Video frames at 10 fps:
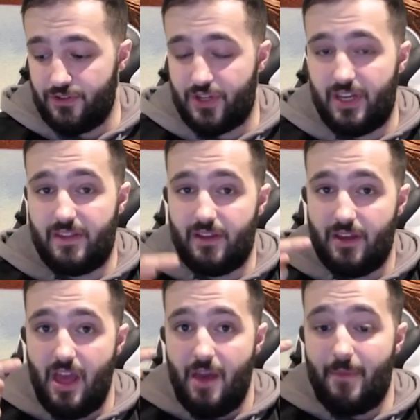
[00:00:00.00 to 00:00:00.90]
you can either
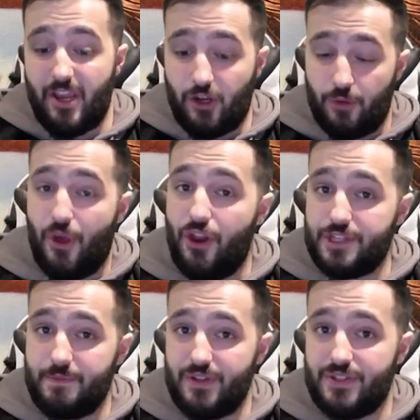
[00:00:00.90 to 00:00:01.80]
make your
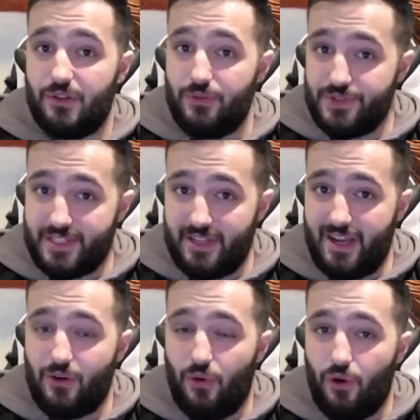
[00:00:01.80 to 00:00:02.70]
opponent's monster lose
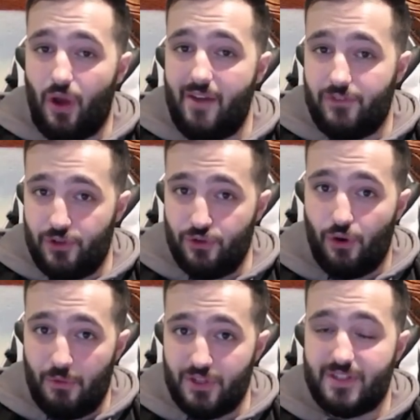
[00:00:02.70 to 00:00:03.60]
attack or have
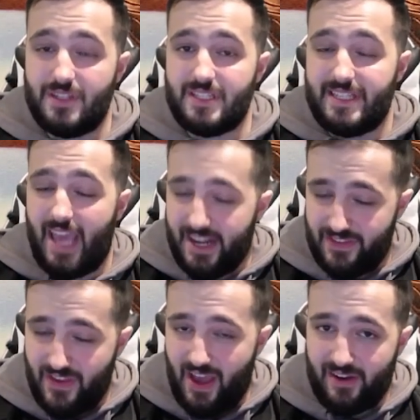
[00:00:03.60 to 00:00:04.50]
your monsters gain
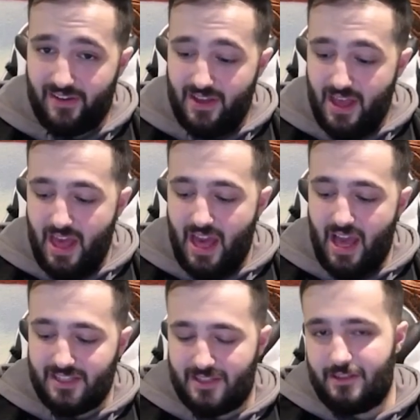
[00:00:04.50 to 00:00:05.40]
attack,
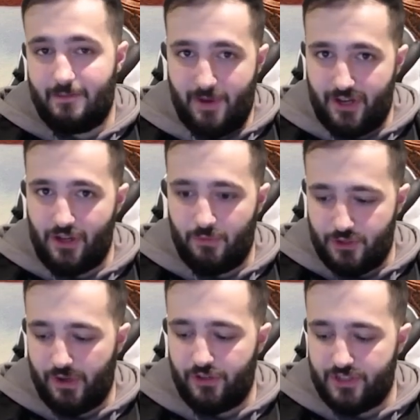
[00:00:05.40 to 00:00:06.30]
depending on
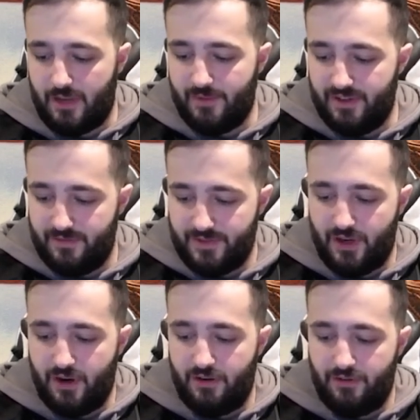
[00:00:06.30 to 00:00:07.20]
which one you summon.
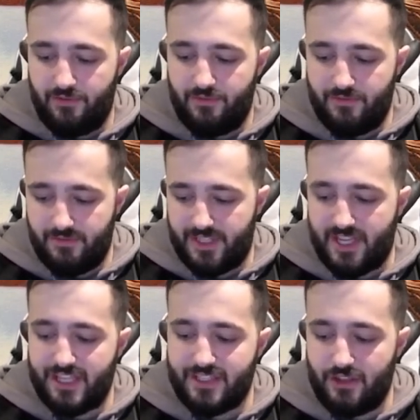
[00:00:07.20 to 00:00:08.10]
So this
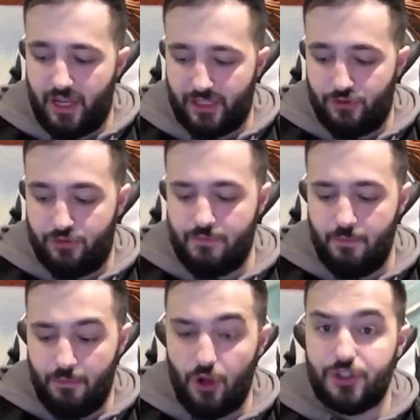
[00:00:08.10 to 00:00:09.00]
has like
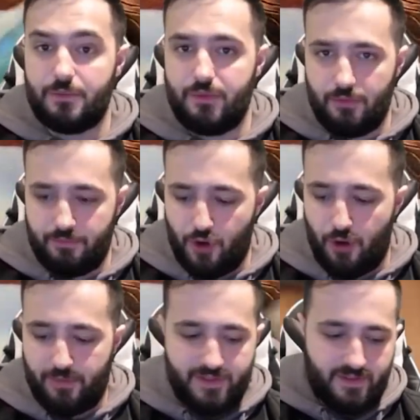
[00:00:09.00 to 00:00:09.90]
multiple
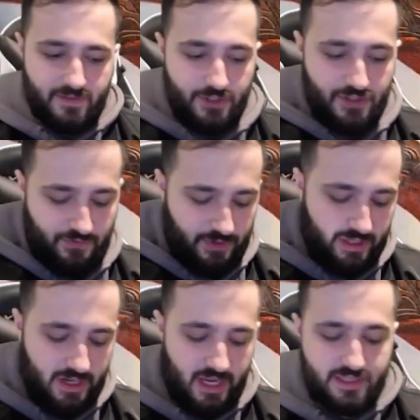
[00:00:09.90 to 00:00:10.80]
purposes, which is
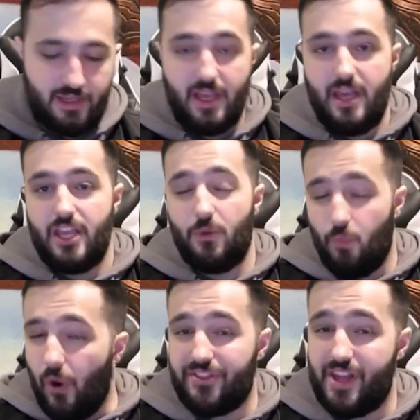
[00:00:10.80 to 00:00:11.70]
really nice. You
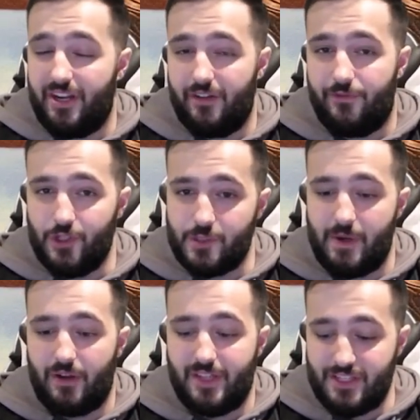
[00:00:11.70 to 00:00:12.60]
want that in a field
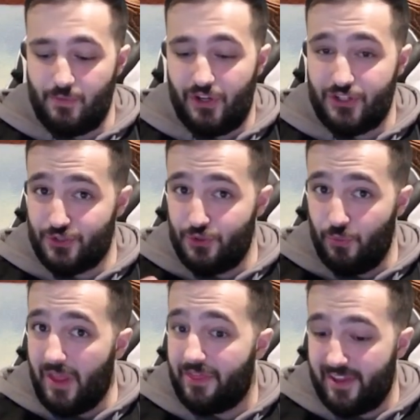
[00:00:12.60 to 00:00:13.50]
spell. It doesn't want to just do
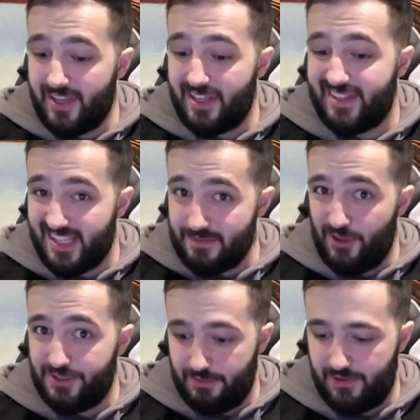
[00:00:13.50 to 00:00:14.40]
one thing, it does
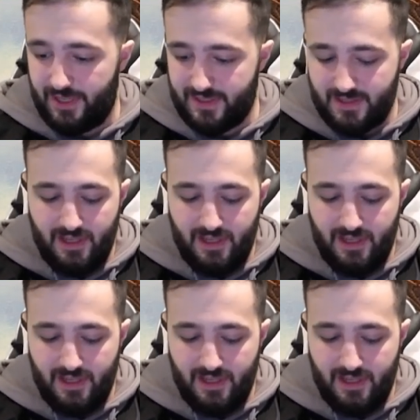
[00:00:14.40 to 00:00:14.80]
multiple things.